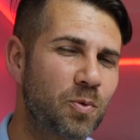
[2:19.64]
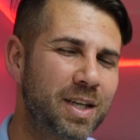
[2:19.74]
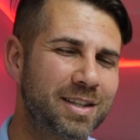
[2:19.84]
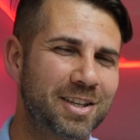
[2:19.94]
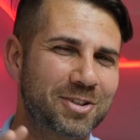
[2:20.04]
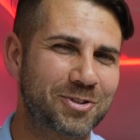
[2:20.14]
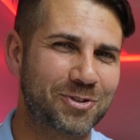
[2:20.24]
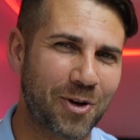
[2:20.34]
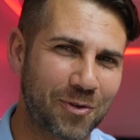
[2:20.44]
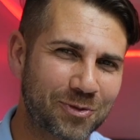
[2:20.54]
with the
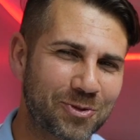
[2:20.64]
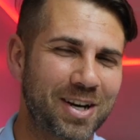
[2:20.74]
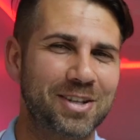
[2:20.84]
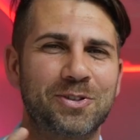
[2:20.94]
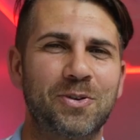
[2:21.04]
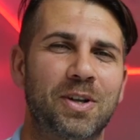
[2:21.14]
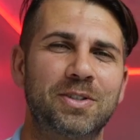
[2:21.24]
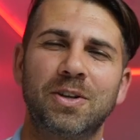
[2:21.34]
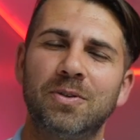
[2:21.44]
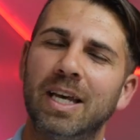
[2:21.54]
software and so on.
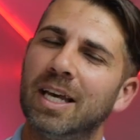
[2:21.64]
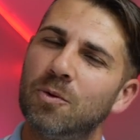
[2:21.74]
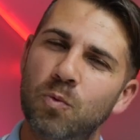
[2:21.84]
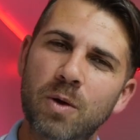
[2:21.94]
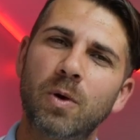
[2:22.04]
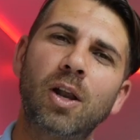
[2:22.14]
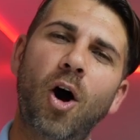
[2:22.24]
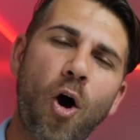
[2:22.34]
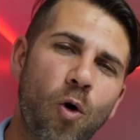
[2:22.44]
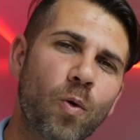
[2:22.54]
So we will
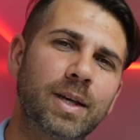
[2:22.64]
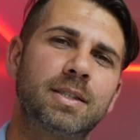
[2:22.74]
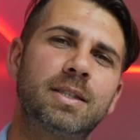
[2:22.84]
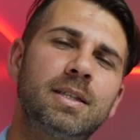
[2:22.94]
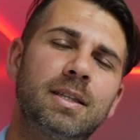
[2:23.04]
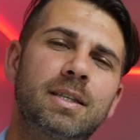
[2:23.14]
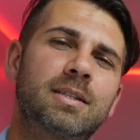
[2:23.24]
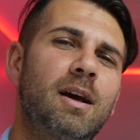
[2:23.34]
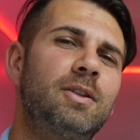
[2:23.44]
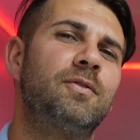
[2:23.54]
always see
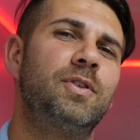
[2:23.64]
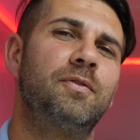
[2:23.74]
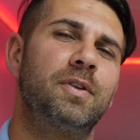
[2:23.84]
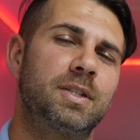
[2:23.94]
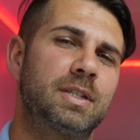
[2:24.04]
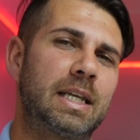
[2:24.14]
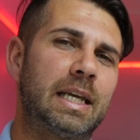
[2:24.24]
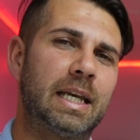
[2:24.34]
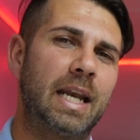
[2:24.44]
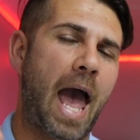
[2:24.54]
this kind of difference
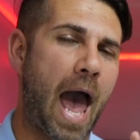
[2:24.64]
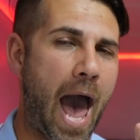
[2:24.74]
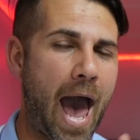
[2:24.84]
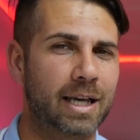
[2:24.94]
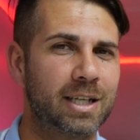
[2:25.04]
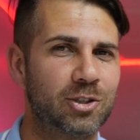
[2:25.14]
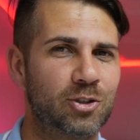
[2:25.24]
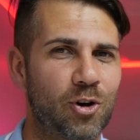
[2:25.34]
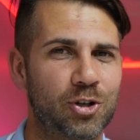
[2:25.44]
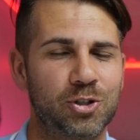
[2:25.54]
in
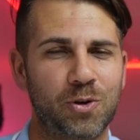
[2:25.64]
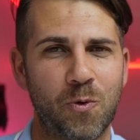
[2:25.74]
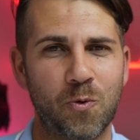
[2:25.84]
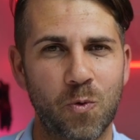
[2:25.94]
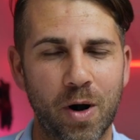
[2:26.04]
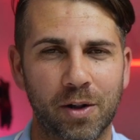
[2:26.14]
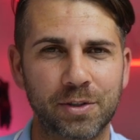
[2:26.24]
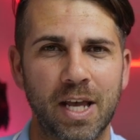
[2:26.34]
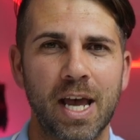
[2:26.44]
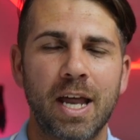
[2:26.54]
Hackintosh
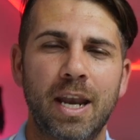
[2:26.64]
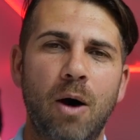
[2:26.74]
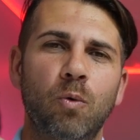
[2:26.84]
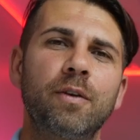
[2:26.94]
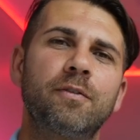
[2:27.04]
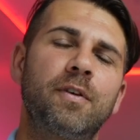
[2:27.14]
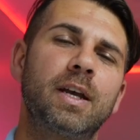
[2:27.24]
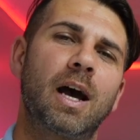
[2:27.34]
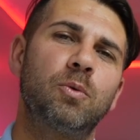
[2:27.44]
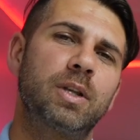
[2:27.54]
world. Now, one
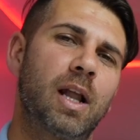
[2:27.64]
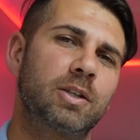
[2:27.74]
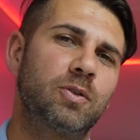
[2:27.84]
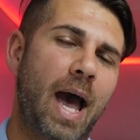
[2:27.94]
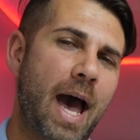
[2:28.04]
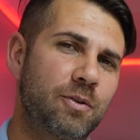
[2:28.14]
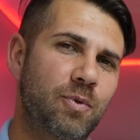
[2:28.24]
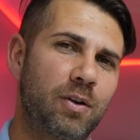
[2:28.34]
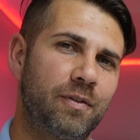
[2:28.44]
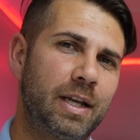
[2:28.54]
thing I would like to add
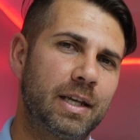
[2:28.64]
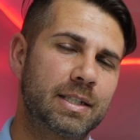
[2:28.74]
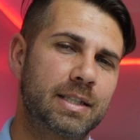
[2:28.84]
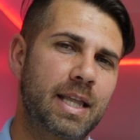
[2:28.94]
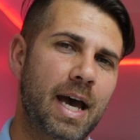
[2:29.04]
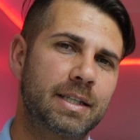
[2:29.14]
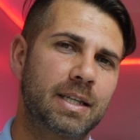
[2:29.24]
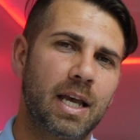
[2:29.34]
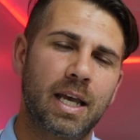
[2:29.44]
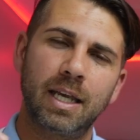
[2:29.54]
right over here is
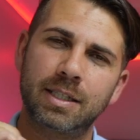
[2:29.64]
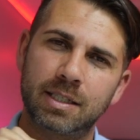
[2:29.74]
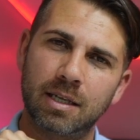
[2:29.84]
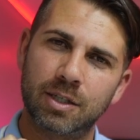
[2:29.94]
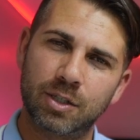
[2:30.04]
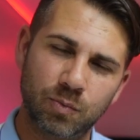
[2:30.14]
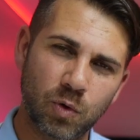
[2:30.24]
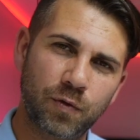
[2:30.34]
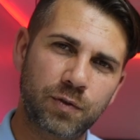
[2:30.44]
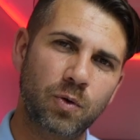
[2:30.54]
that it's
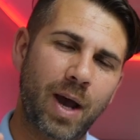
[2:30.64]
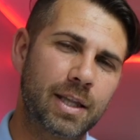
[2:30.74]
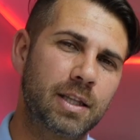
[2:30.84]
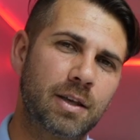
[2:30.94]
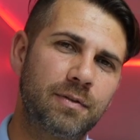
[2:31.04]
smooth to edit the